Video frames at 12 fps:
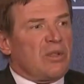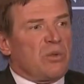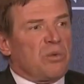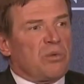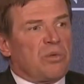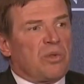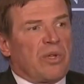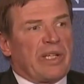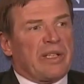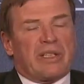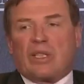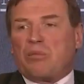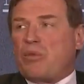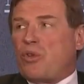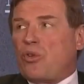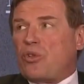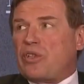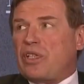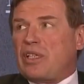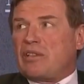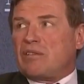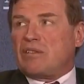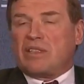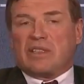who ended up 3rd
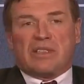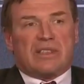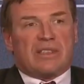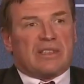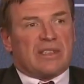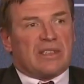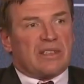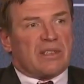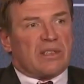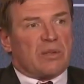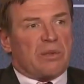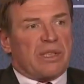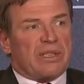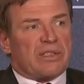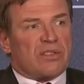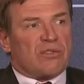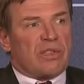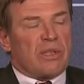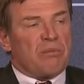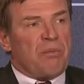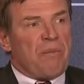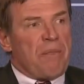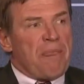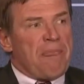there is quite extreme.
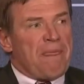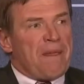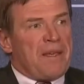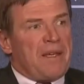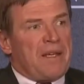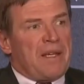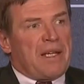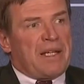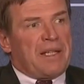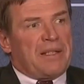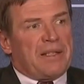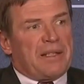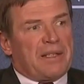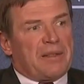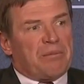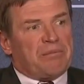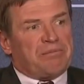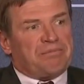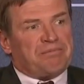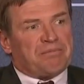And